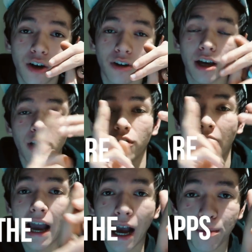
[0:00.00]
Okay, are
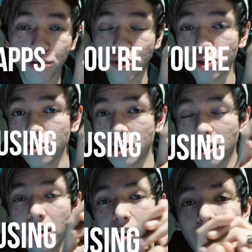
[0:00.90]
the apps you're
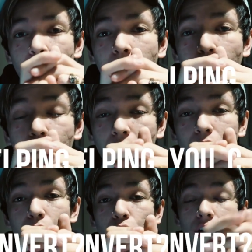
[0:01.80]
using helping
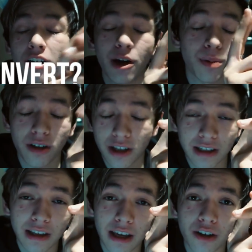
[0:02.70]
convert, helping
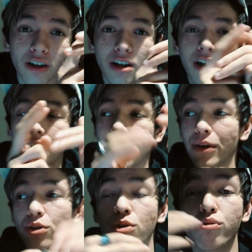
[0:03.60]
collect data,
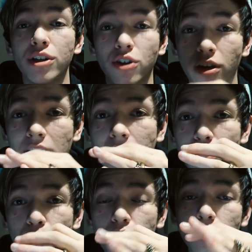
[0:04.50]
allowing you to retarget down
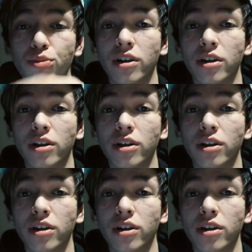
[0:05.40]
the road to